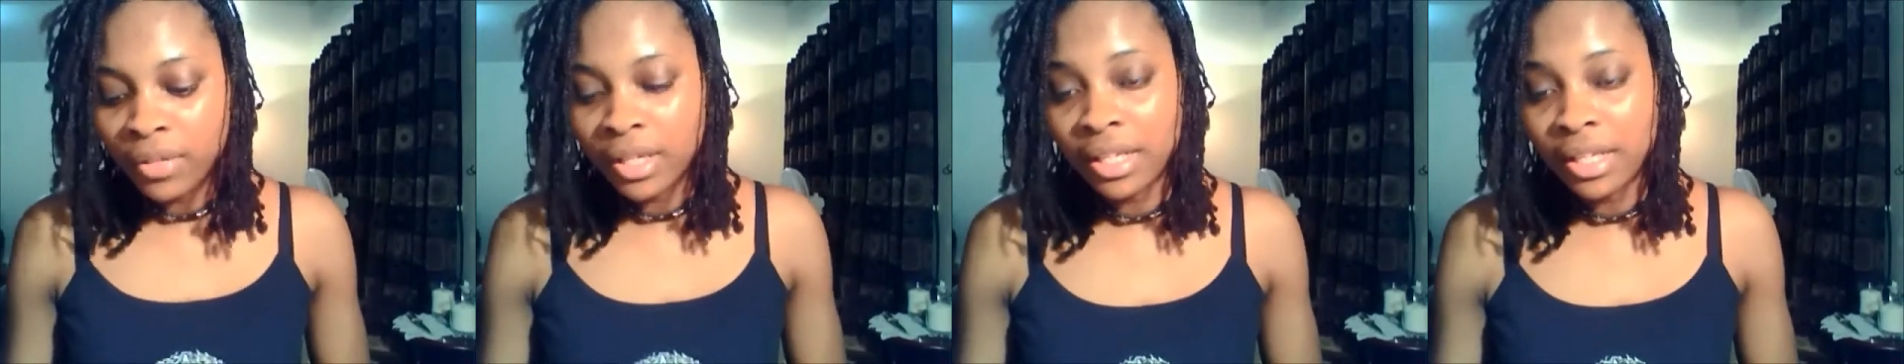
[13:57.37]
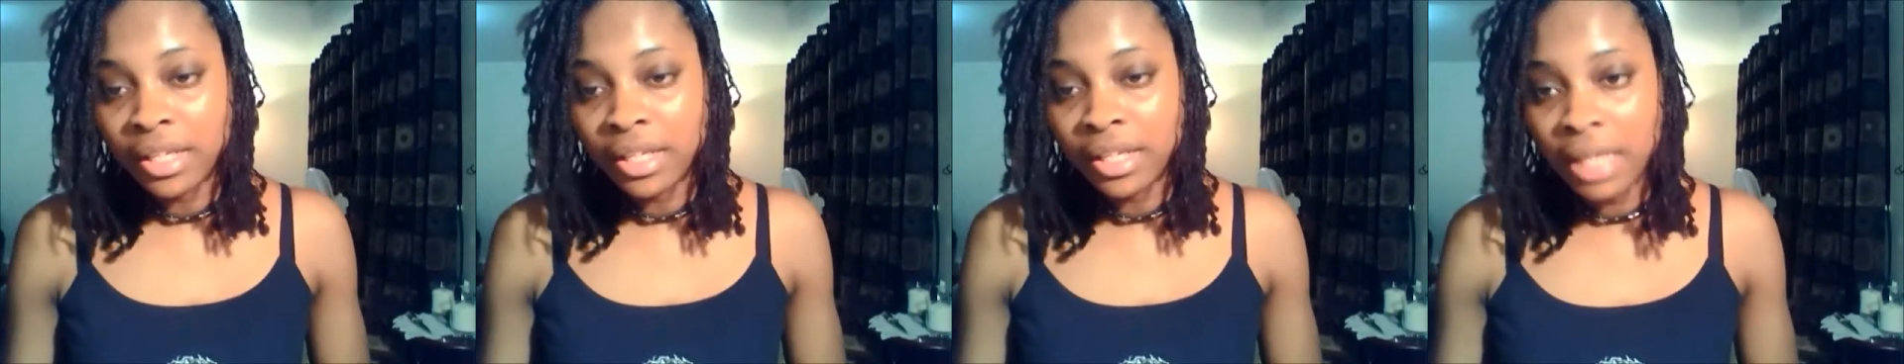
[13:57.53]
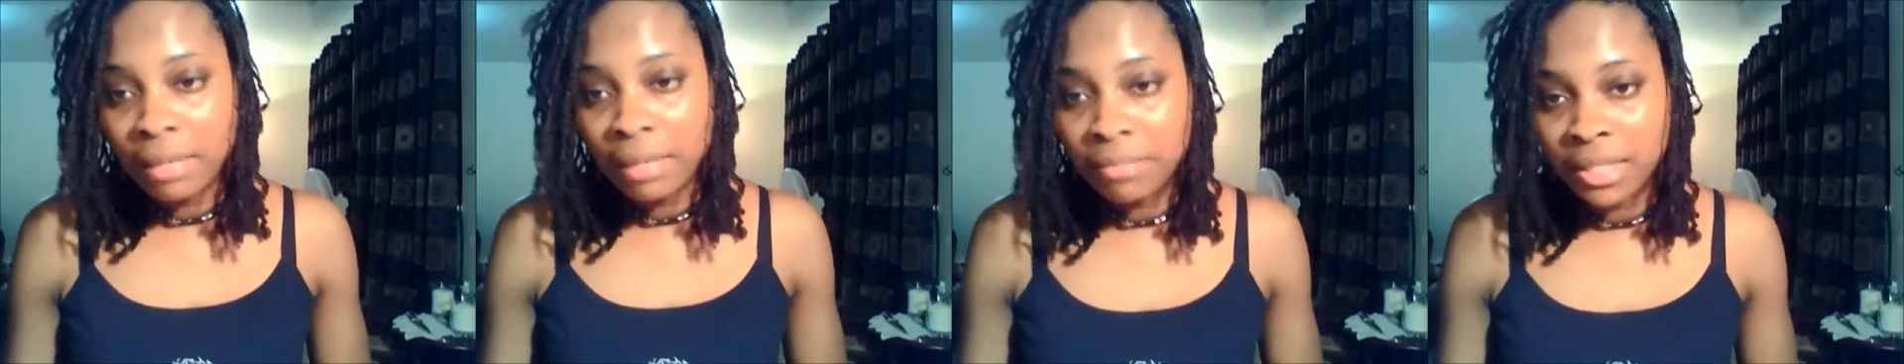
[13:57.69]

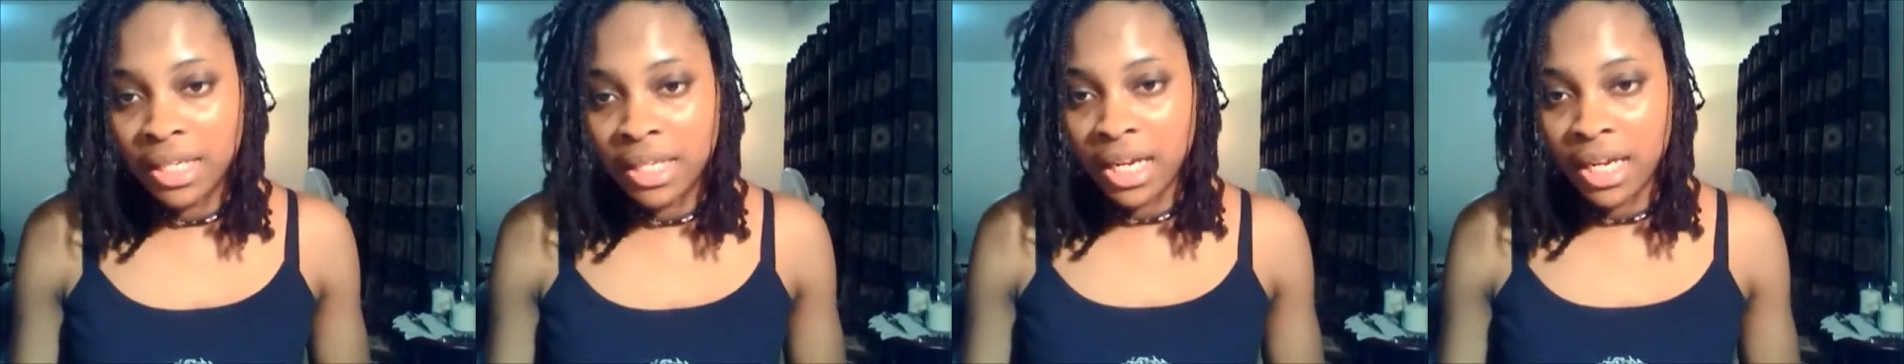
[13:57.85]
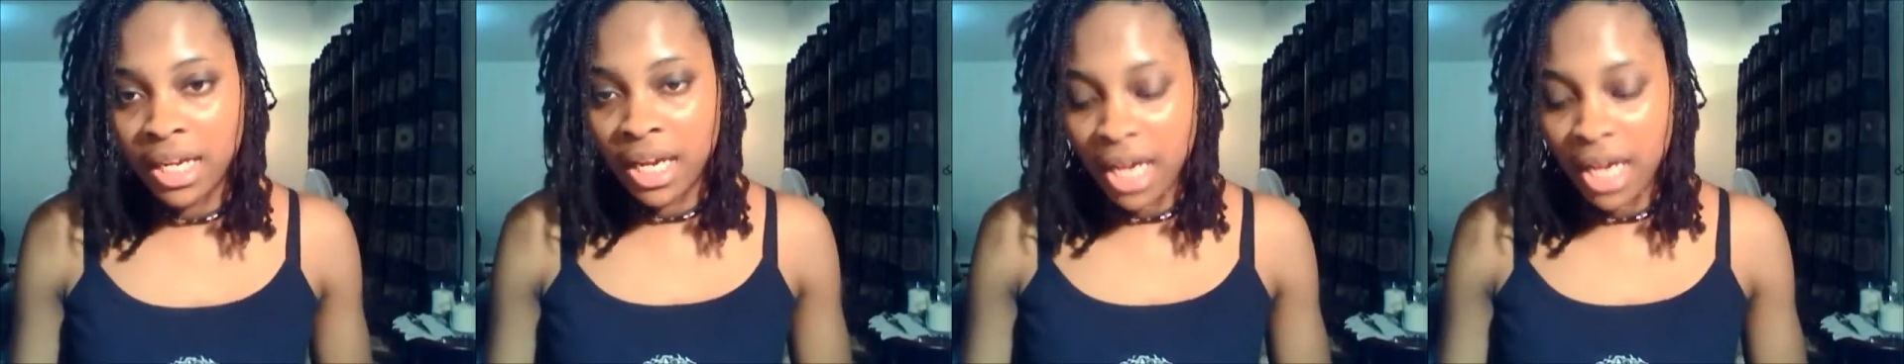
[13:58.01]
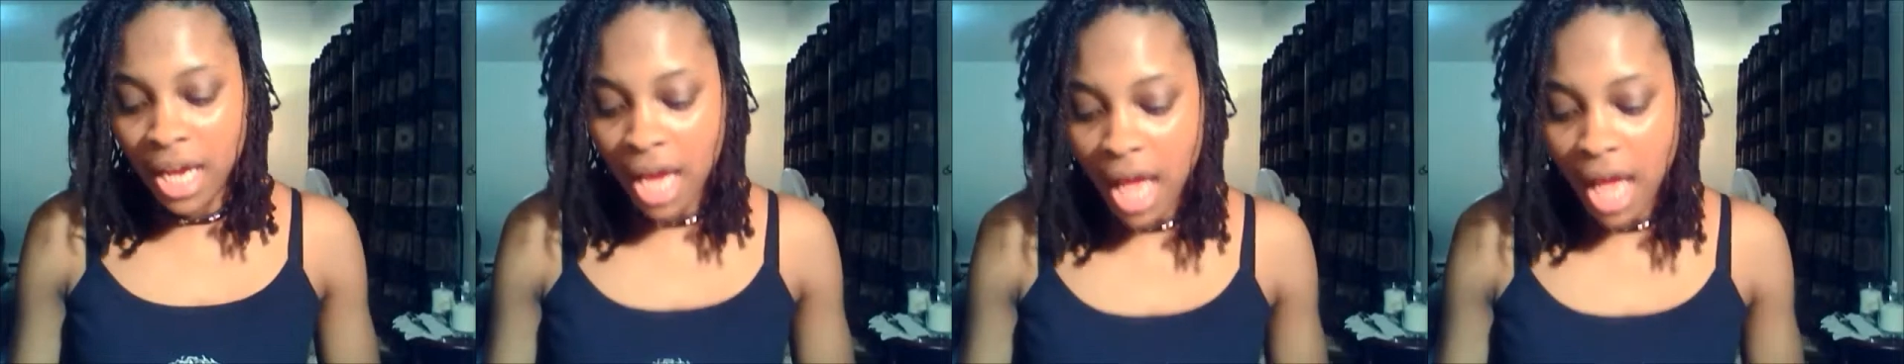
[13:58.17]

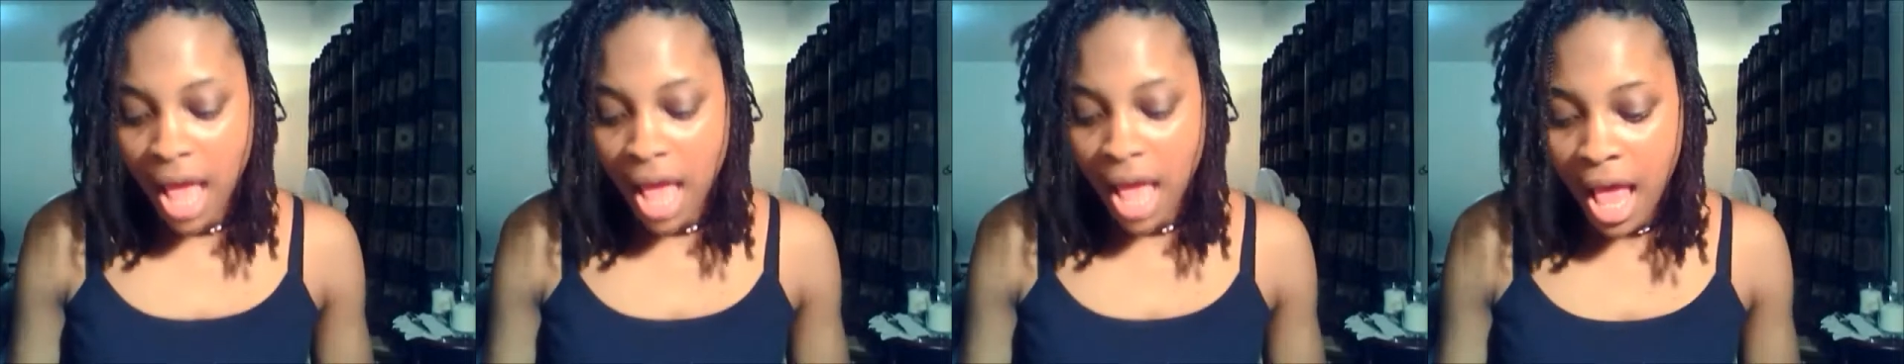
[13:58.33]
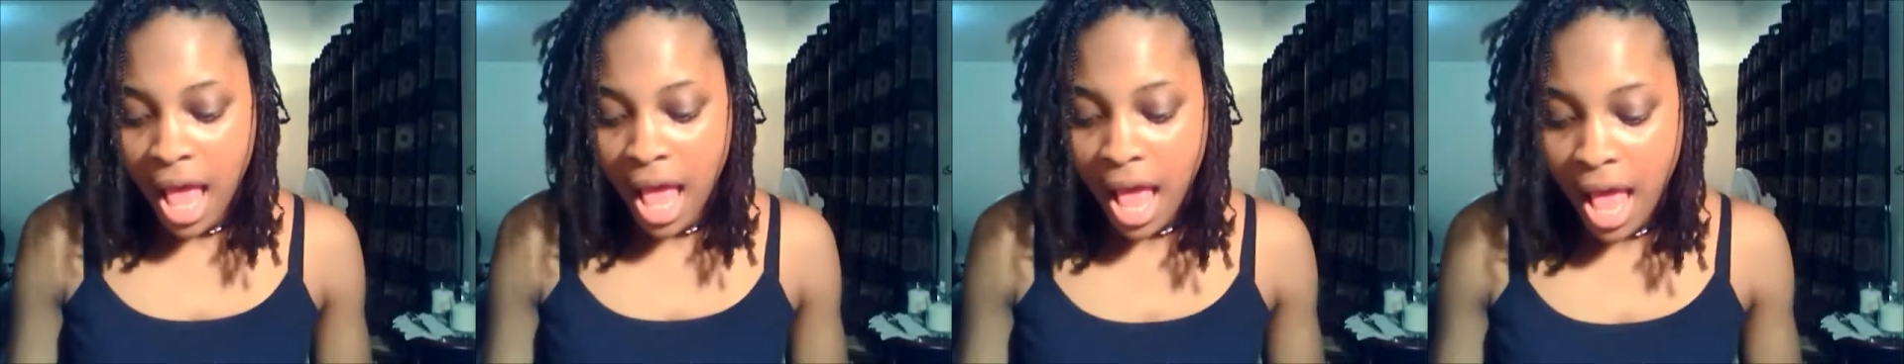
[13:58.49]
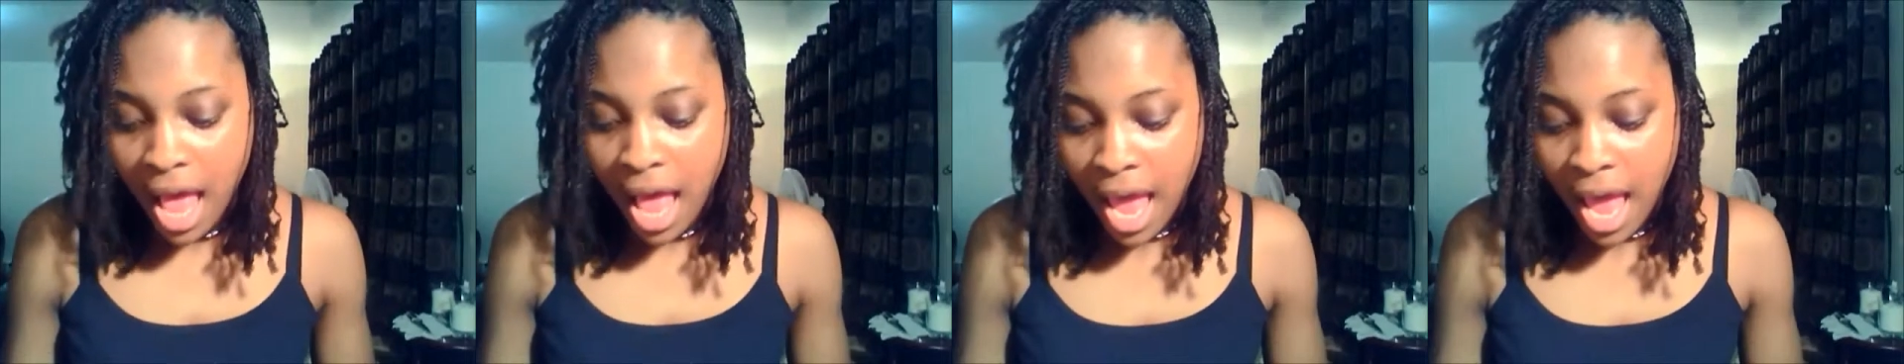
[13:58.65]
Glimpsing
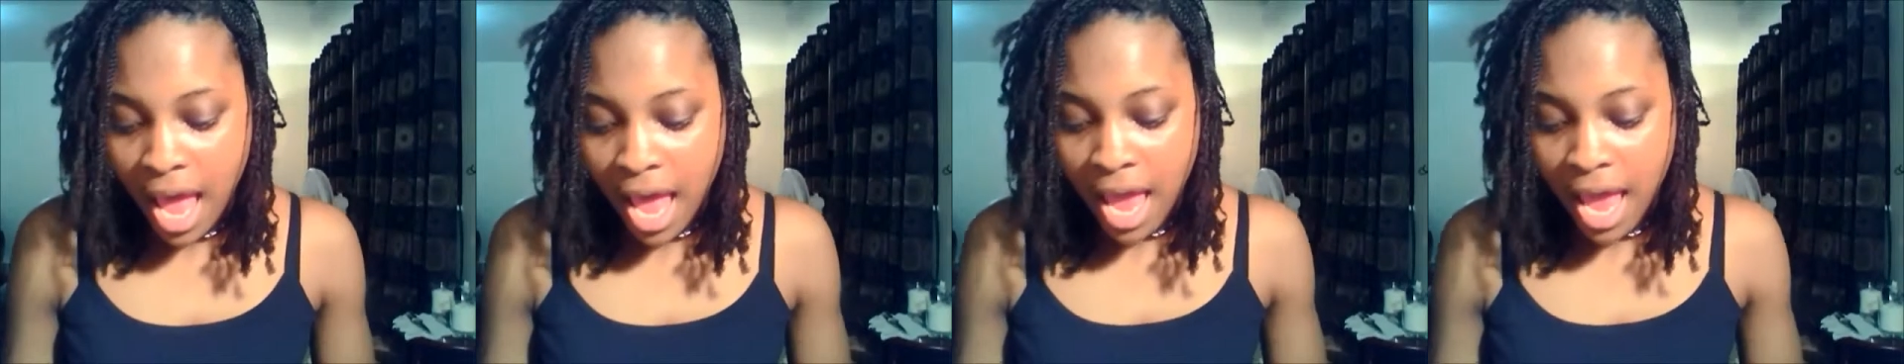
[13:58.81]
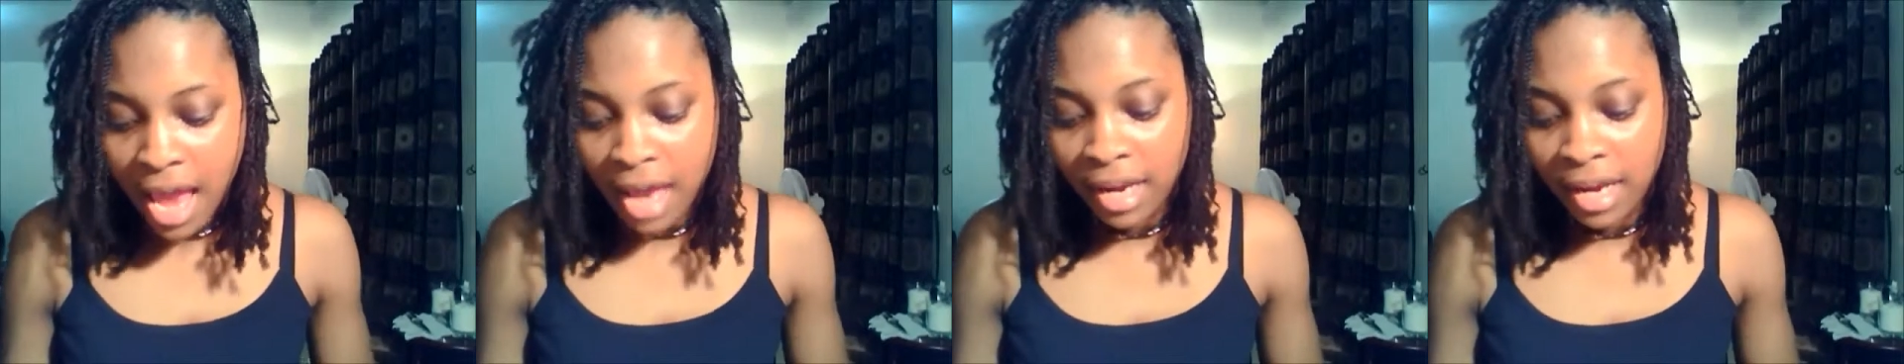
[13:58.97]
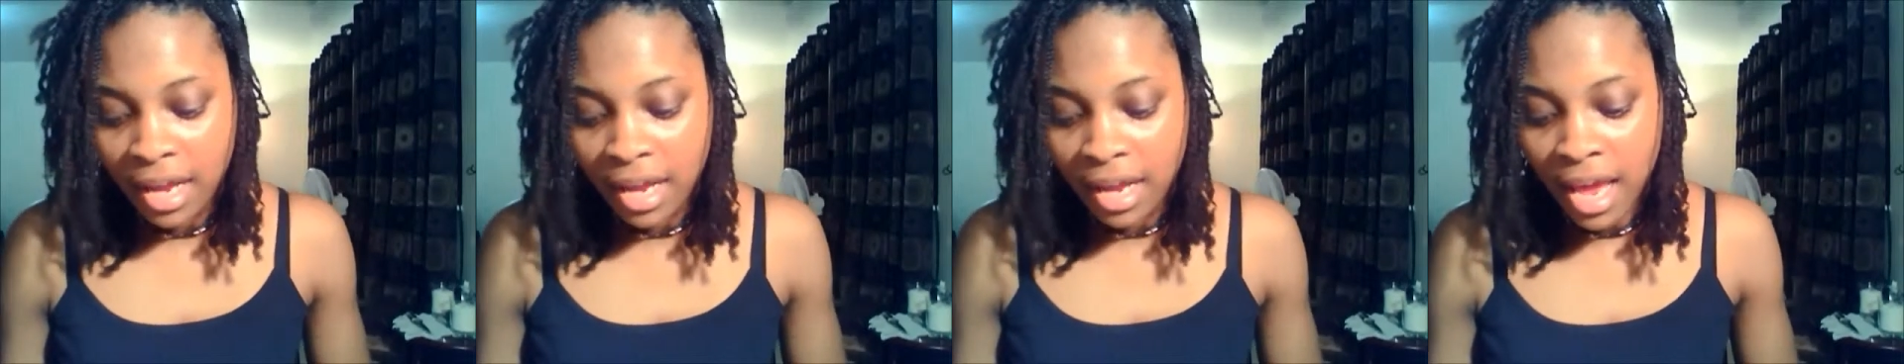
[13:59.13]
an